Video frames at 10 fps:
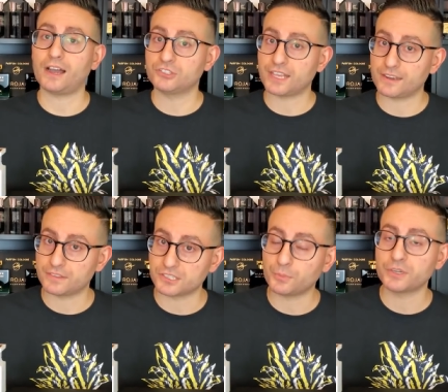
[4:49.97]
outside of
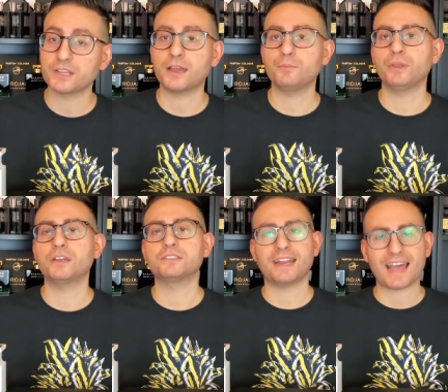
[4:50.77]
the summertime
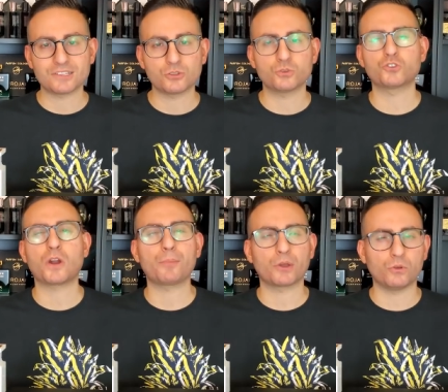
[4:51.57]
because it has those
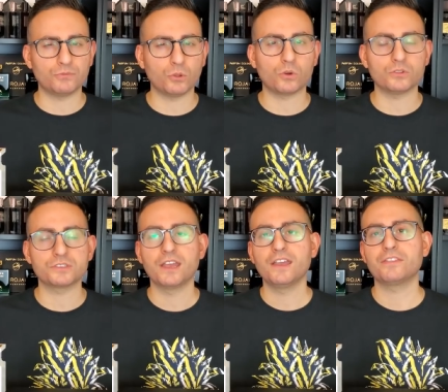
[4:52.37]
tropical florals